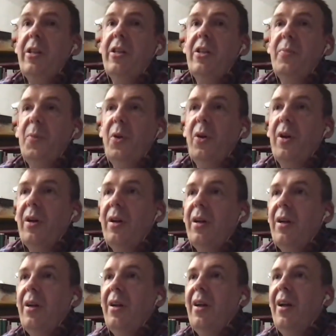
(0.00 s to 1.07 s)
book,
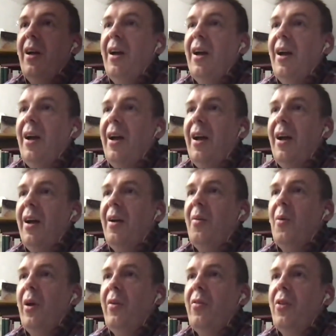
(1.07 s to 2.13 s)

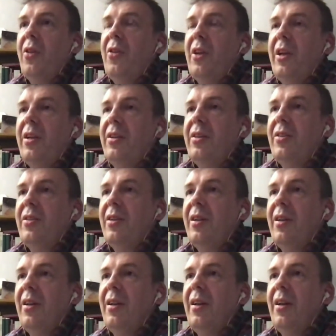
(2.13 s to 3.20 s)
one of the things,
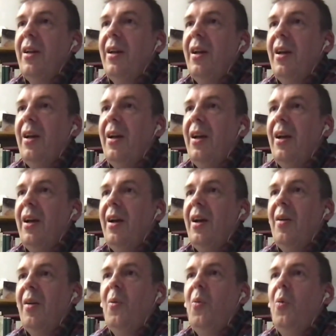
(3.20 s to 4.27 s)

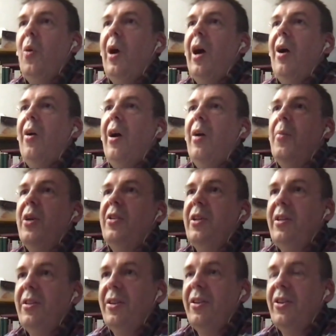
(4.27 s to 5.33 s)
wow, how much
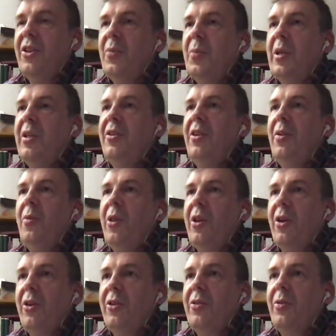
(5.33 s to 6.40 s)
easier it has been to deal with the
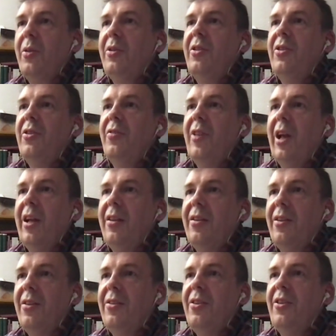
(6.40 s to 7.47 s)
consequences of that than to
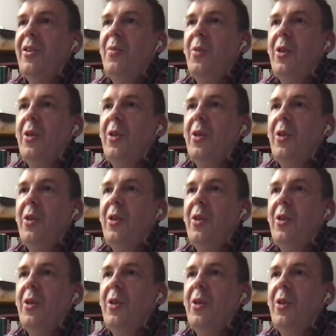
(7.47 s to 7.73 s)
deal with the